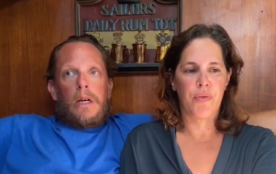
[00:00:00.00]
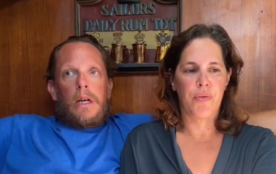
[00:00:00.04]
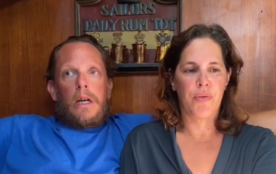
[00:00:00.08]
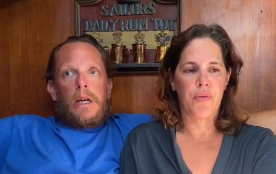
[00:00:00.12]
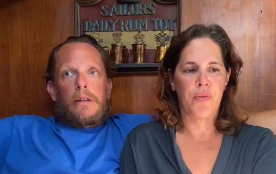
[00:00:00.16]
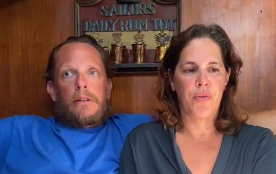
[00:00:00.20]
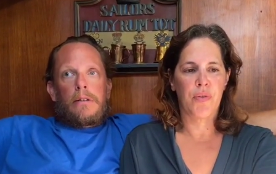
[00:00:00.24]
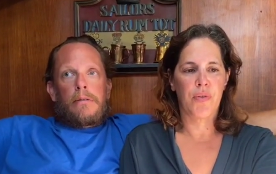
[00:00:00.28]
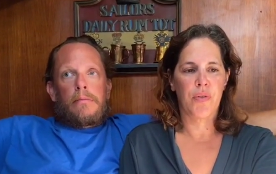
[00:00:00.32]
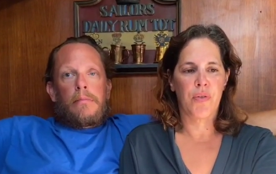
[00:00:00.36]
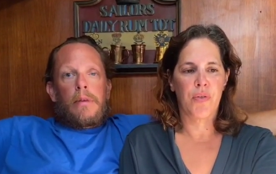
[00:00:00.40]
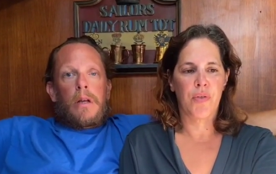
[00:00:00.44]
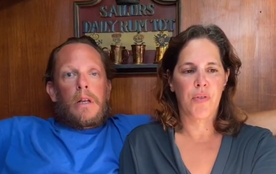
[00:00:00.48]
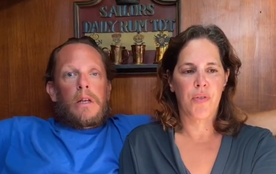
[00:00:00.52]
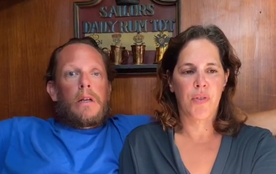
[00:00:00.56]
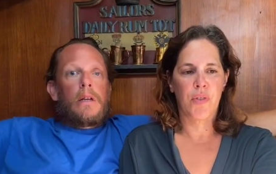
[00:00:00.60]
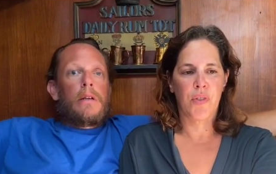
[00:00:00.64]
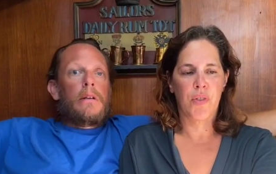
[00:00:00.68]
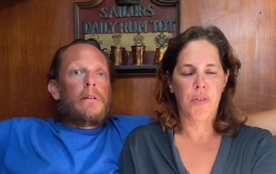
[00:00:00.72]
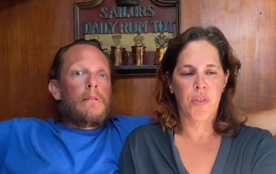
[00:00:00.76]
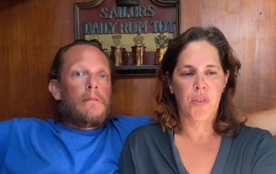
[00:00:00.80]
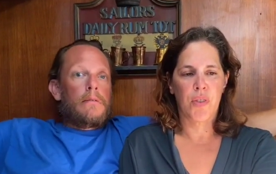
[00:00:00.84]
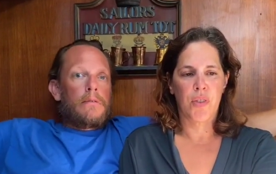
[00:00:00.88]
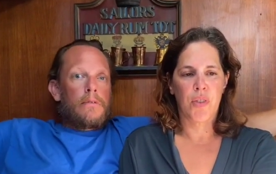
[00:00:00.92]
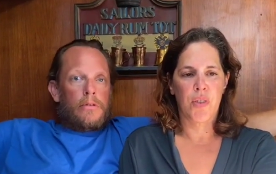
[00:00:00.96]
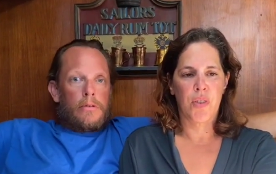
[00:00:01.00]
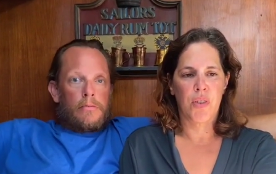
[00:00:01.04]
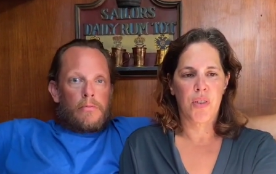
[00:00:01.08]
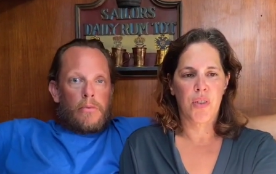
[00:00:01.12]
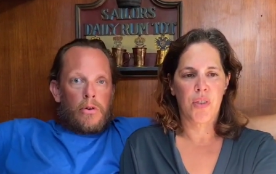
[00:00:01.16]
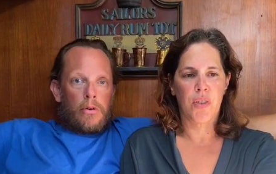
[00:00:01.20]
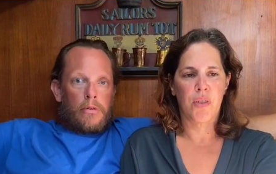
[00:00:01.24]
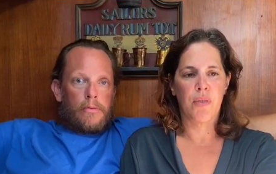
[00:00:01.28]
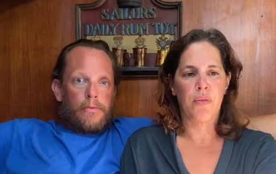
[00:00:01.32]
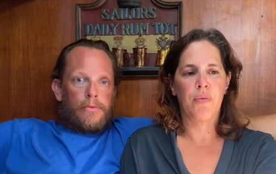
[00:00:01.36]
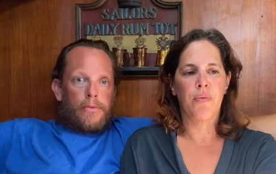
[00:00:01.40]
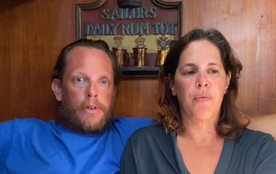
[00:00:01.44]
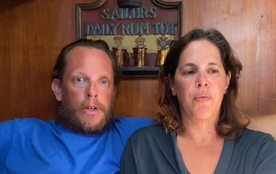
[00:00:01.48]
Speaker 1: as many
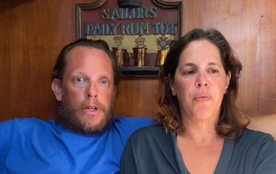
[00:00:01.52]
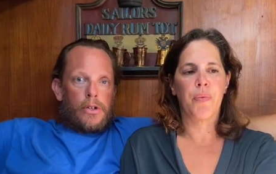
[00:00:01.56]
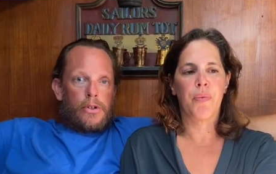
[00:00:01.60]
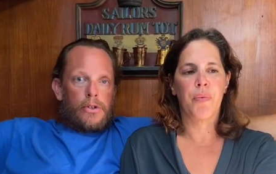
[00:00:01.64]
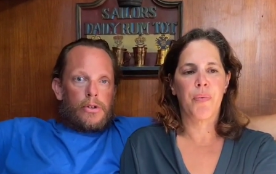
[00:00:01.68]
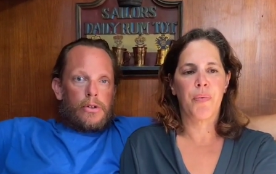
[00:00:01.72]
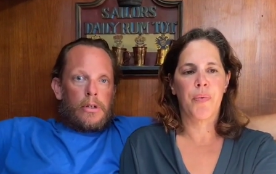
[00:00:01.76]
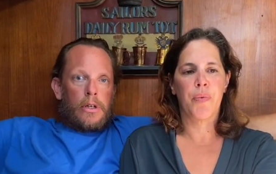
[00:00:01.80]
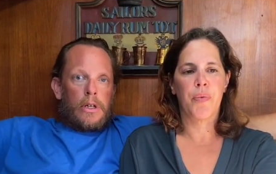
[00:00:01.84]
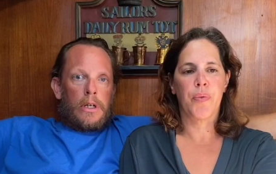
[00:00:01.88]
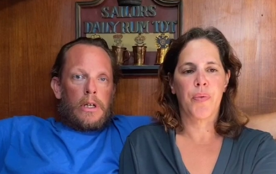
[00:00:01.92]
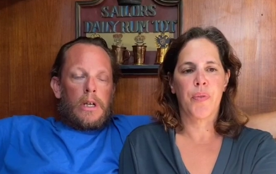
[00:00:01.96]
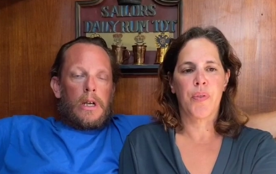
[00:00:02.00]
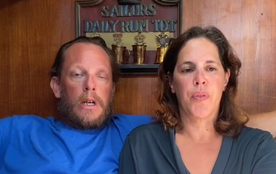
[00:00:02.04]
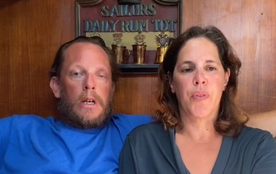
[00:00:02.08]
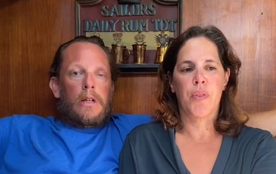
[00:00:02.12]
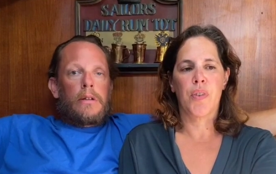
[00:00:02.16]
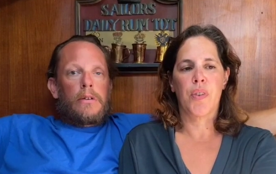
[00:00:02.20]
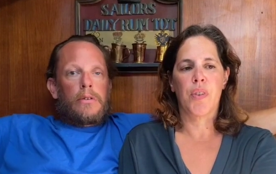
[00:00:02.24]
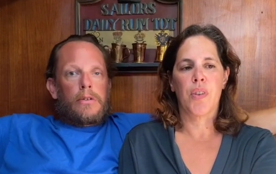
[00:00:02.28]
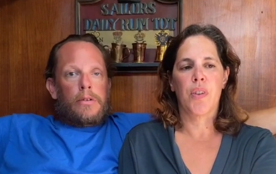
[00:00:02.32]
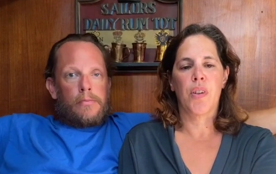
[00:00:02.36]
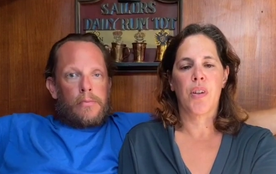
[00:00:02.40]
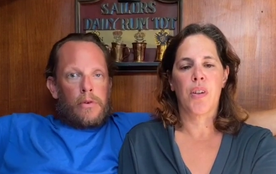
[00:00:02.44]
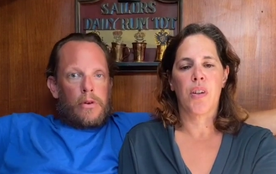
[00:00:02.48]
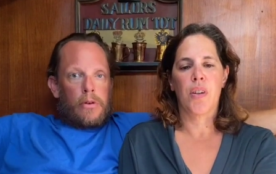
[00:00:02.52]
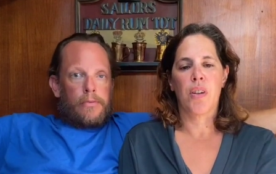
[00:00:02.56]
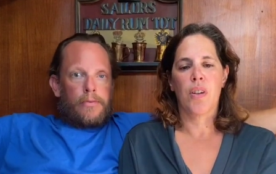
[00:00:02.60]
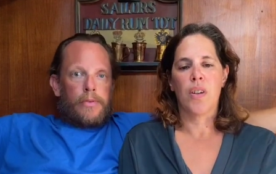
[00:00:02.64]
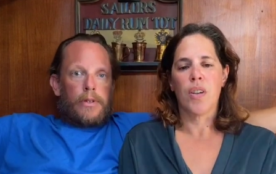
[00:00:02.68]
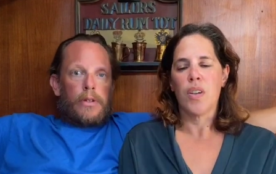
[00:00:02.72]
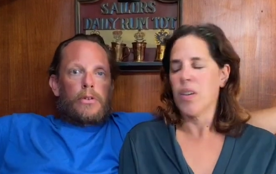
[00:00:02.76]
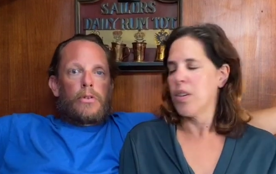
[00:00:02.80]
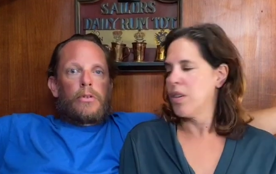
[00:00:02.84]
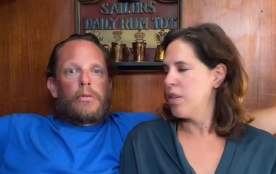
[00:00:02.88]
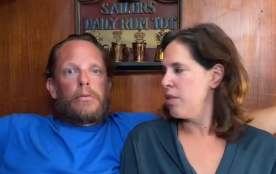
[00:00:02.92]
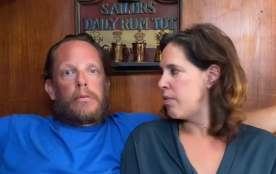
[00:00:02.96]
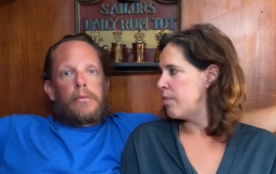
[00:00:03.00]
small fish and the small
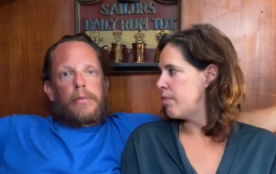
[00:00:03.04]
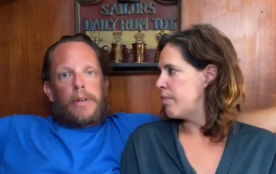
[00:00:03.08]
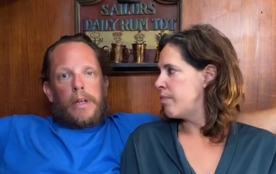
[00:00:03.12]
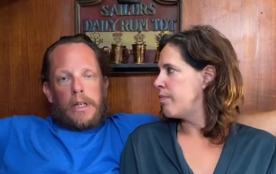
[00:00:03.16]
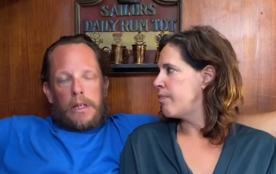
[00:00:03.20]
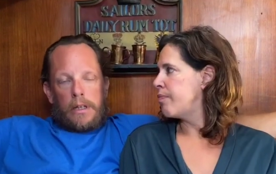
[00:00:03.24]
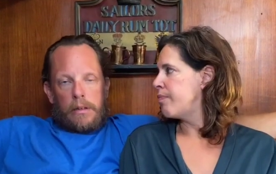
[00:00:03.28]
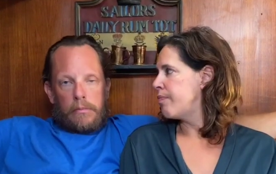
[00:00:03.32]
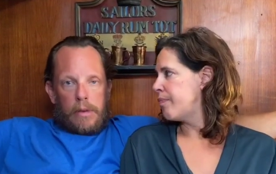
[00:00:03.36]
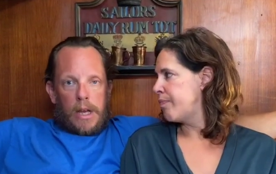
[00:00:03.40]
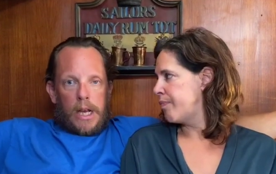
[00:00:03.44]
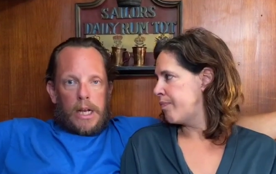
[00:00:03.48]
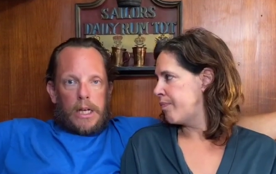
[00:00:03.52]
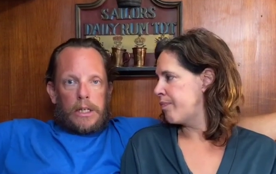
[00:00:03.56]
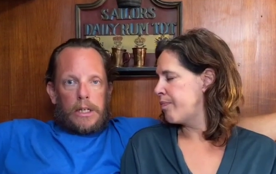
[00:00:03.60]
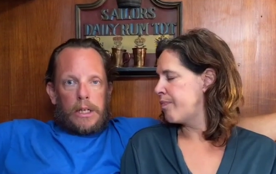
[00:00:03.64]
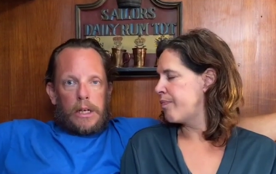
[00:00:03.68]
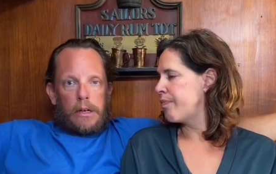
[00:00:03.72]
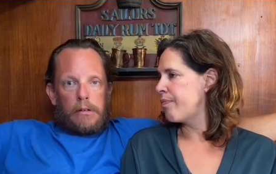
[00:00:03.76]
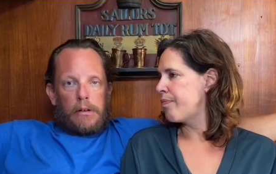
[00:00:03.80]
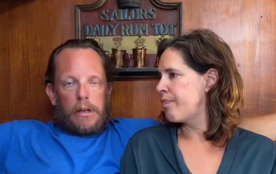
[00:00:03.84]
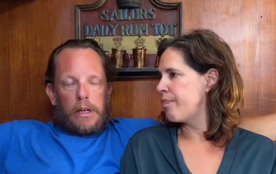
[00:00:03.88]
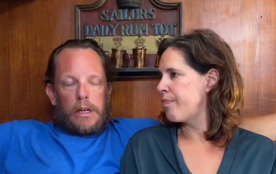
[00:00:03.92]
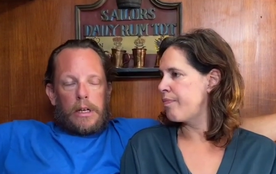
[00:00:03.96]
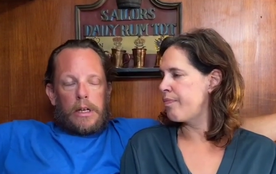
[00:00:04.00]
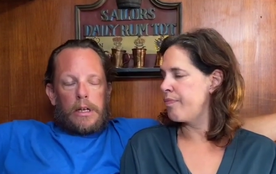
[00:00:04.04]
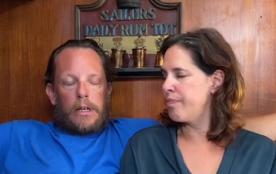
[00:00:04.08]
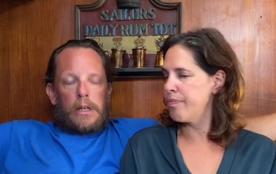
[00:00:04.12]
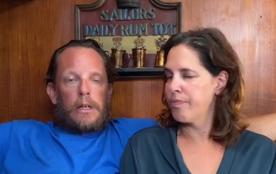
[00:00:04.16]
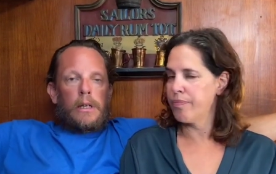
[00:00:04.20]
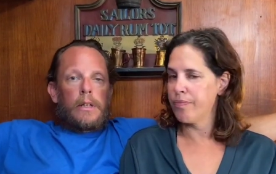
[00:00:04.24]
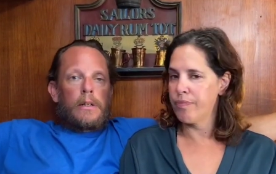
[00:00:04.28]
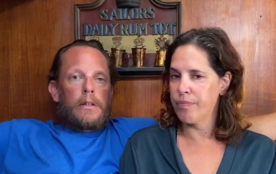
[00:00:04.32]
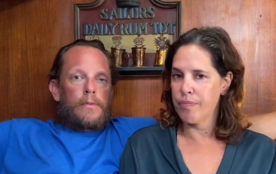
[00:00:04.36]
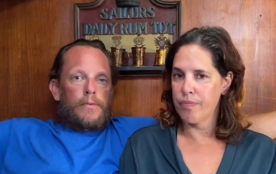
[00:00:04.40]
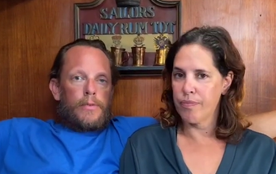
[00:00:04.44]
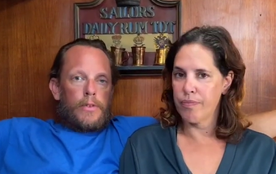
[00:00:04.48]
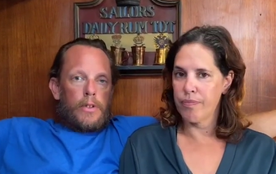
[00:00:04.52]
fish who have eaten the bacteria,
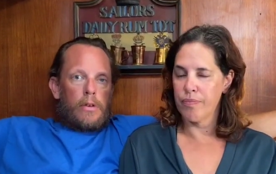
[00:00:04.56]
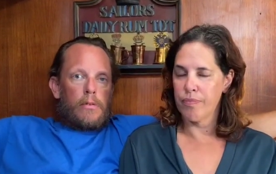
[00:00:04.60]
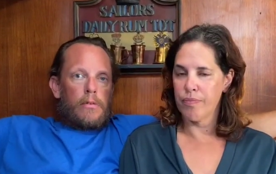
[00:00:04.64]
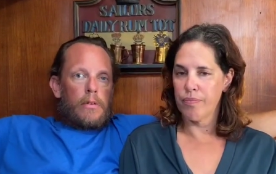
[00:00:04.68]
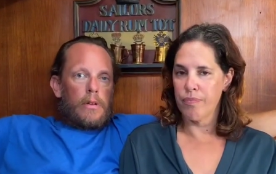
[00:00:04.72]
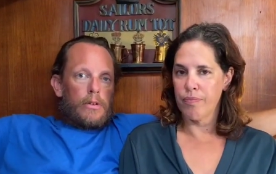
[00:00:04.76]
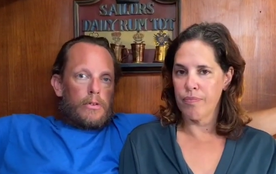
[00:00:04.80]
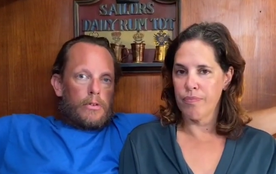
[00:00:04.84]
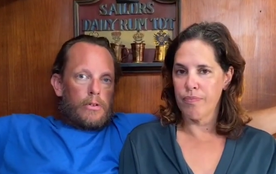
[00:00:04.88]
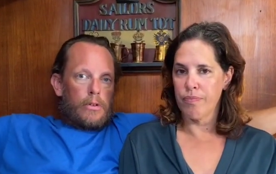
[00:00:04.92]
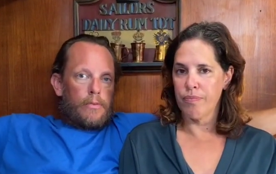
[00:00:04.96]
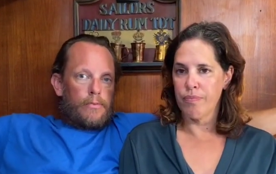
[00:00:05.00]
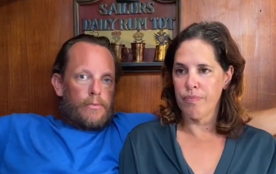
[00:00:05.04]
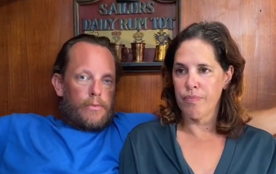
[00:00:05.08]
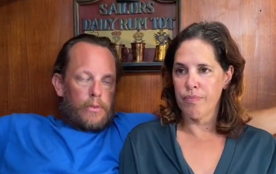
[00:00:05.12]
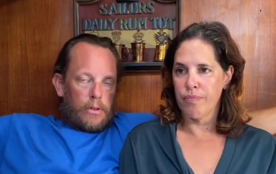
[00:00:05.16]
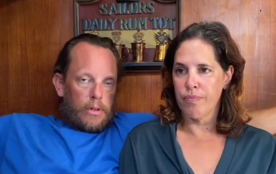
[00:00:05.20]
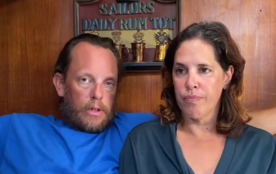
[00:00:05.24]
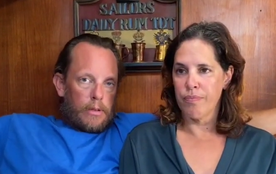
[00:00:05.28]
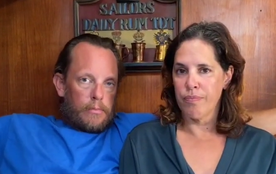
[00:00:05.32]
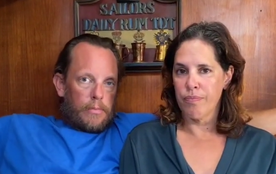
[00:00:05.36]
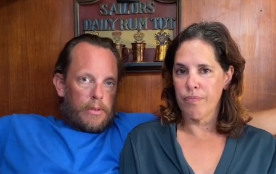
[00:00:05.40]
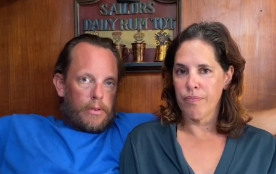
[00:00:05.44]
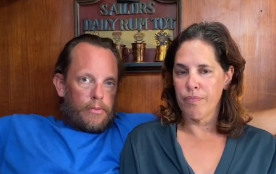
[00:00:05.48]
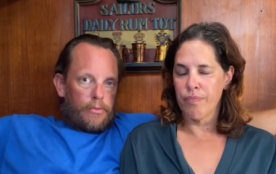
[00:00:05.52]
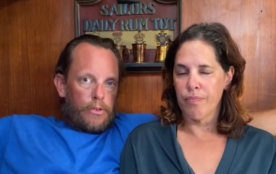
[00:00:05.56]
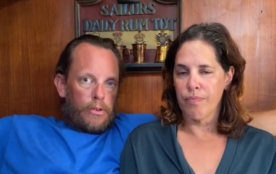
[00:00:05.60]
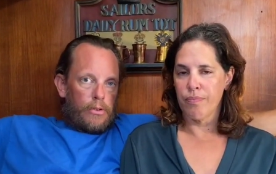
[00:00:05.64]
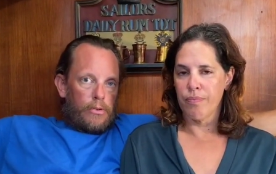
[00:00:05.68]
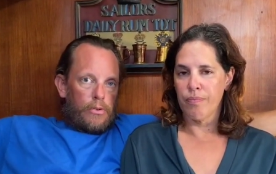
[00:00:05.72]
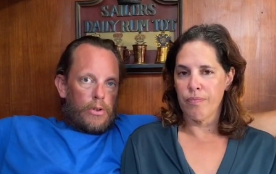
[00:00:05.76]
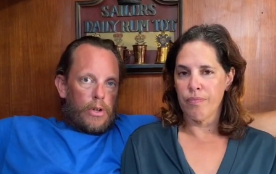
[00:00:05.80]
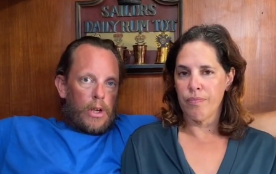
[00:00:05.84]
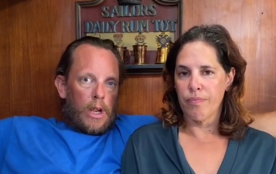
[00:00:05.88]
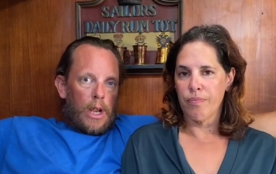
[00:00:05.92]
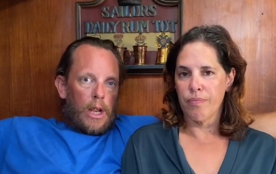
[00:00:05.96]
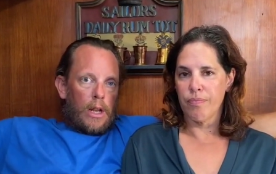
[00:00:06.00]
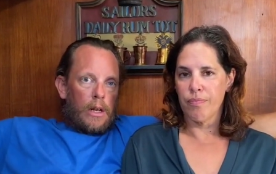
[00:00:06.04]
so on and so forth up the food
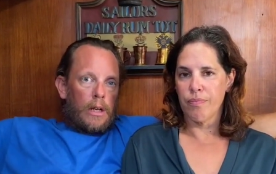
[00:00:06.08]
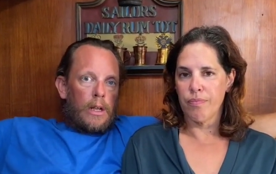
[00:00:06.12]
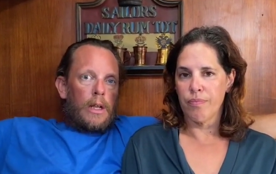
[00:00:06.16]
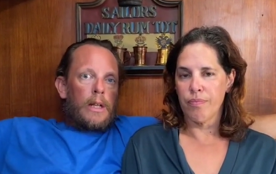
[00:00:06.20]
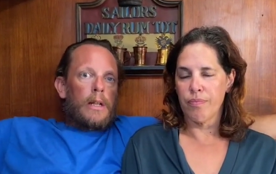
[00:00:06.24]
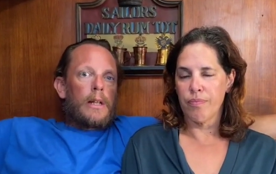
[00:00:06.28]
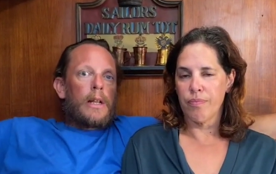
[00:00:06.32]
chain.